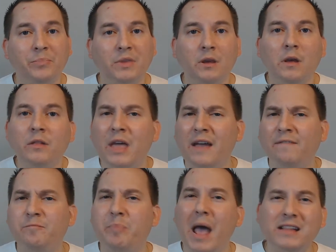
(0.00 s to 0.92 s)
They
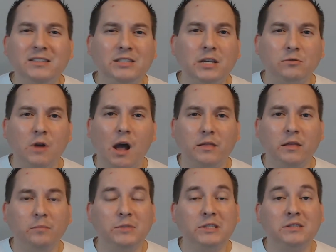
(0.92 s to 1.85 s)
have beds that rock
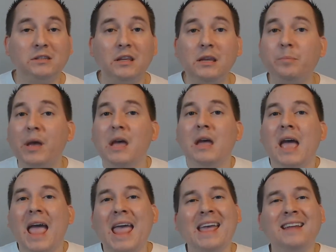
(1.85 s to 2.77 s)
them to sleep,
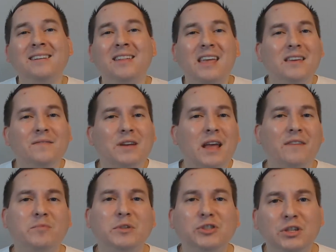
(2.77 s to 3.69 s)
and they even
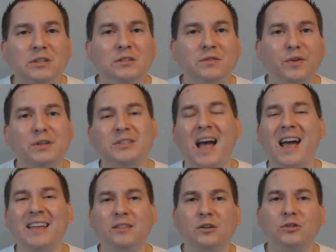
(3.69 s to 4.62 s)
have machines for
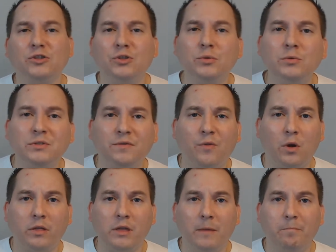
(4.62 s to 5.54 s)
tying their shoes
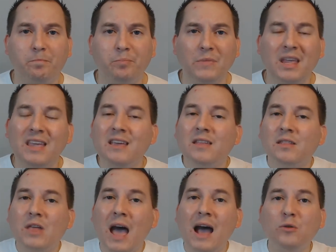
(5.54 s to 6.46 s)
for them.
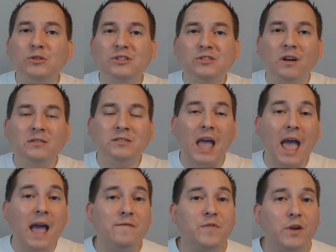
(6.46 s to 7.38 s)
The house does
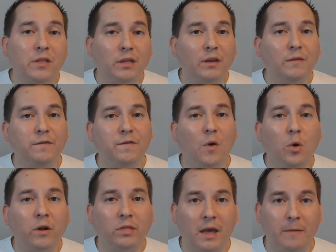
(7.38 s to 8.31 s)
everything
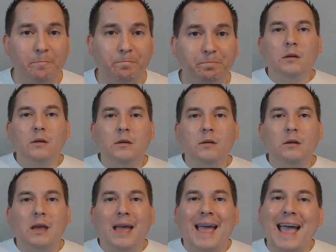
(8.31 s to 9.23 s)
for them.
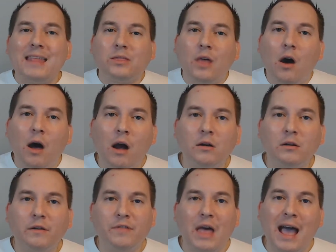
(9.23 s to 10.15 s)
At the heart
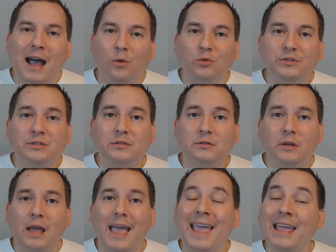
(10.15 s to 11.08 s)
of the house
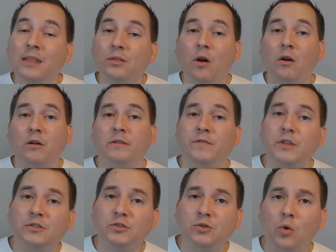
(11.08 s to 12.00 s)
and the heart of the
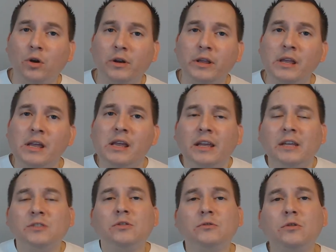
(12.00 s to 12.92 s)
story
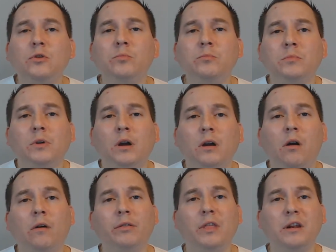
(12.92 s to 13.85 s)
is a room
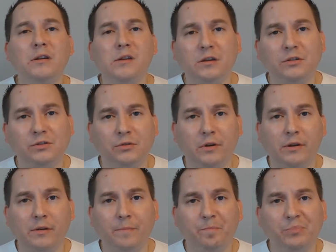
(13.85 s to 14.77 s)
called the nursery.